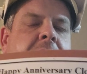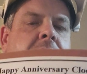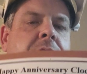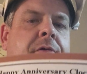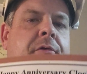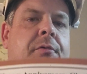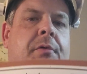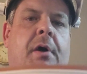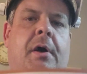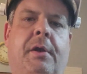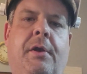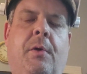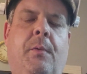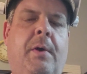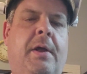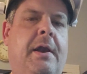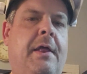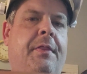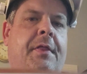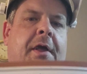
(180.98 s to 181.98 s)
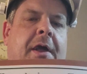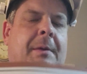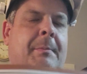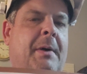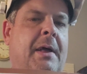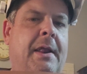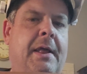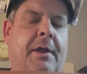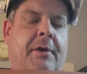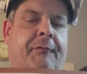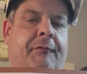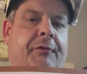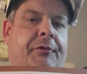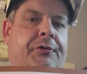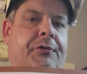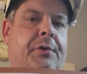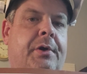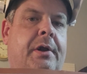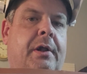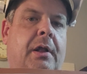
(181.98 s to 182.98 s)
you do not know anything about
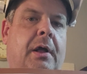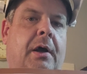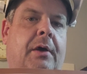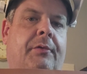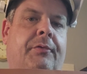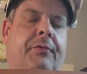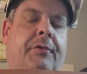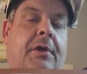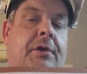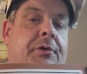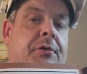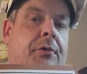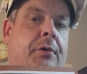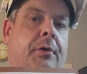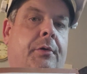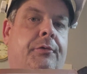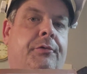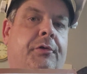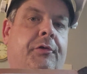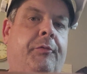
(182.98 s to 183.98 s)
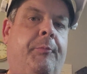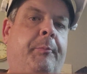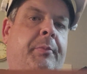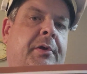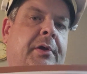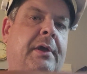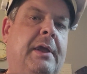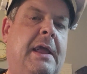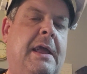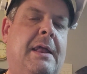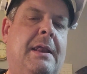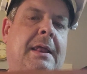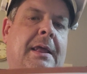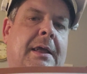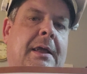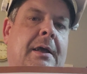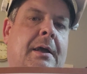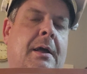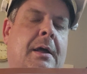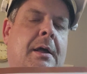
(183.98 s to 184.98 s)
anniversary clocks and you're just
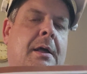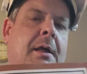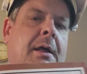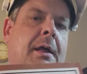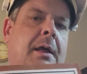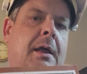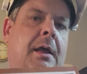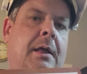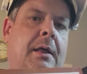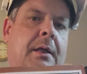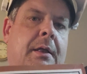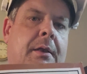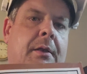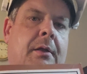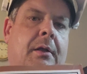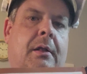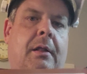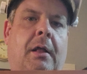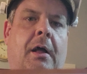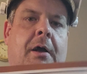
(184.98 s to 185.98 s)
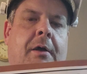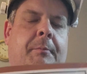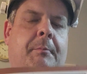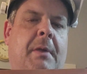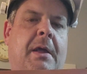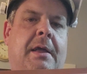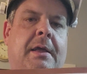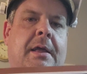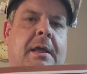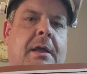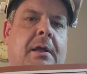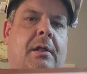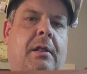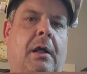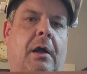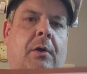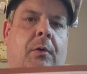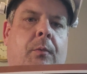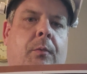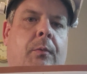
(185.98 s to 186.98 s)
beginning in clock making,
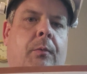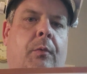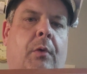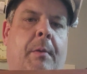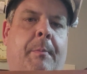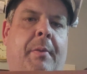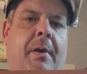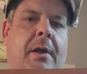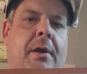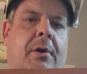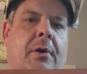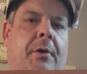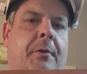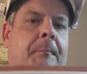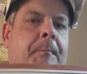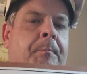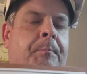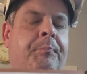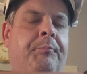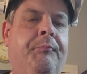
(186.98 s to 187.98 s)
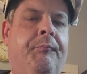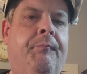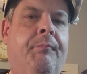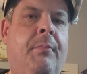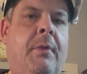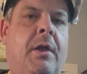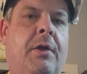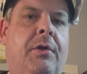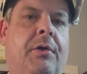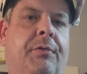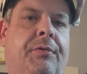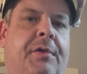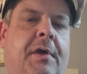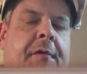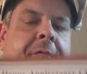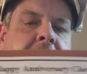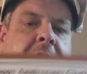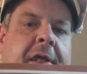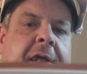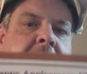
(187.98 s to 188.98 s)
clock repair, you
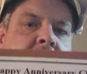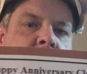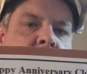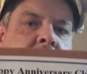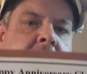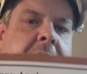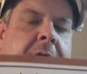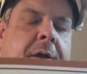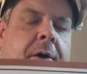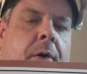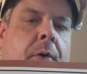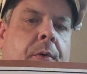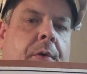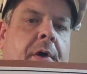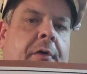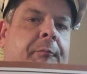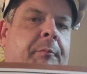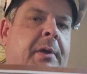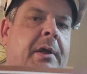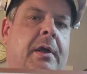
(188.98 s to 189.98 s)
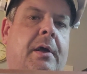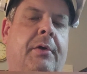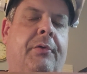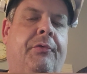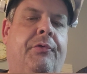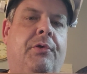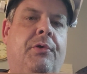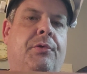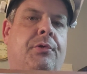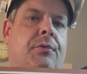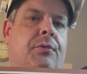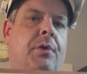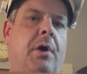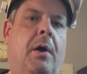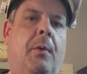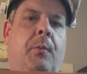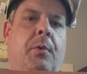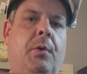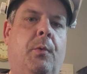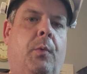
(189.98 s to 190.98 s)
definitely need to get a hold of, because you do
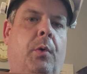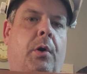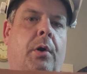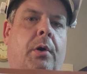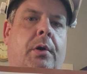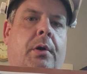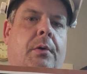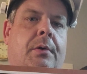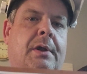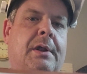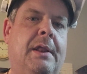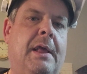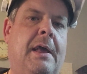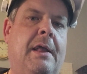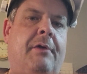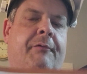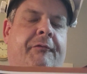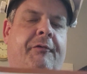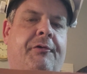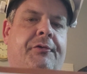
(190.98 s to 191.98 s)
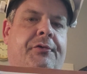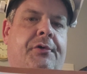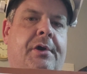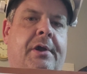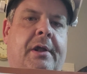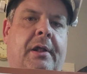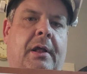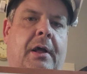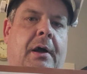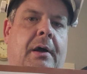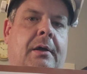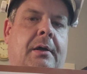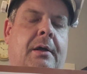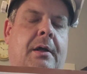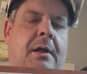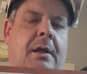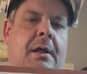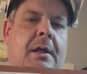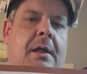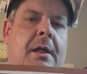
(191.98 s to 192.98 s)
not want to work on an anniversary clock
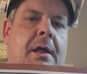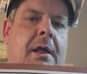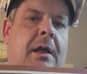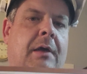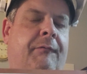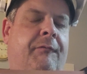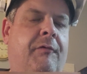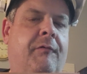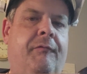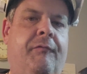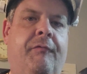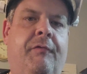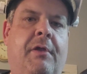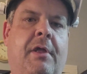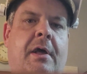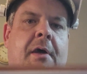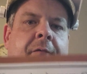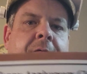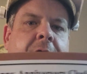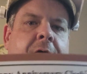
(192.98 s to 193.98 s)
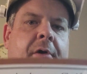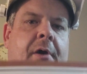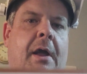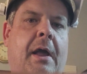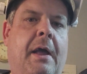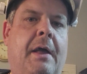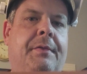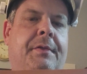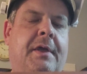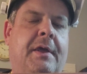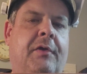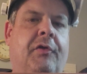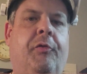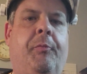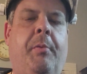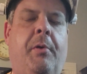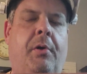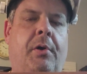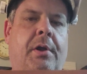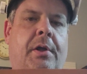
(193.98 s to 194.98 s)
if you've never had the
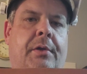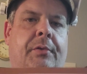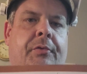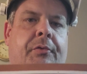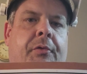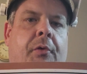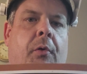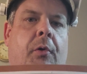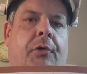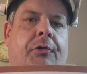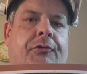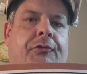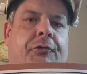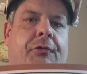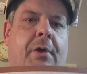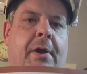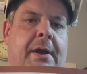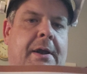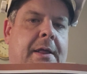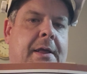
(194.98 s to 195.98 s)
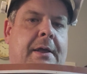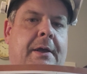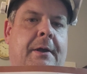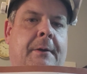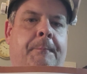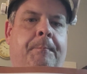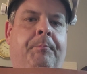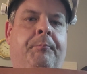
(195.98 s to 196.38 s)
experience or training.